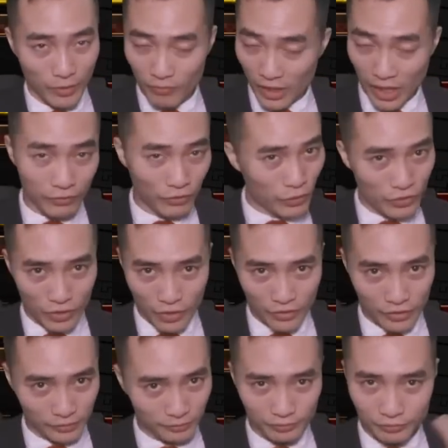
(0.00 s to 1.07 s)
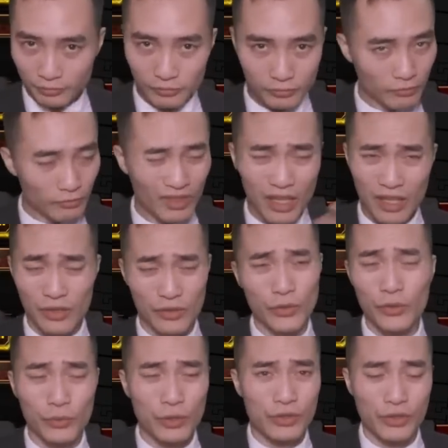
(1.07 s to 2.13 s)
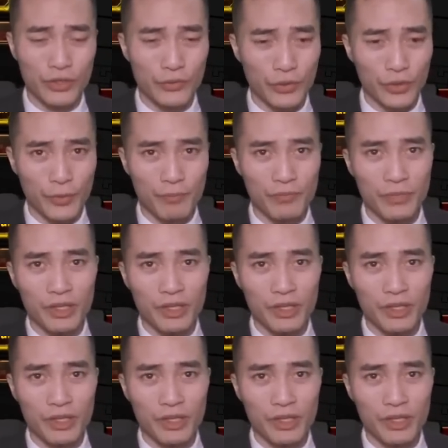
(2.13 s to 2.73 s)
They have 2 stars. There's no 3 stars for them.